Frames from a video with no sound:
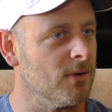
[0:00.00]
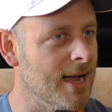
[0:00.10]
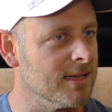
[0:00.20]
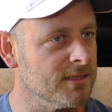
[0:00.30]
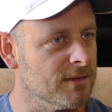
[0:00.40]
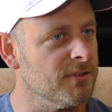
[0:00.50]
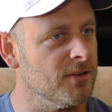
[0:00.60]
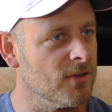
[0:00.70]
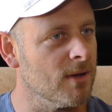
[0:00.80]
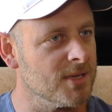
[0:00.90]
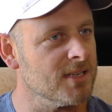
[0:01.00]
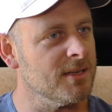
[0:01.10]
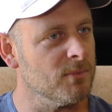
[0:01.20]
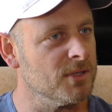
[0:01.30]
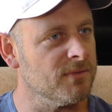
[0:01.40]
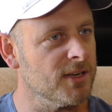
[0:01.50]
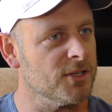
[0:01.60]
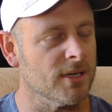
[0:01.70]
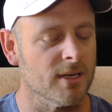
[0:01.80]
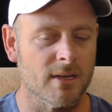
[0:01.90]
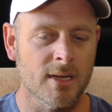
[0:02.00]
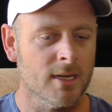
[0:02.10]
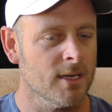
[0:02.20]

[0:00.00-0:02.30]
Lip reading: their asses a few times, hasn't he, with his finishing, and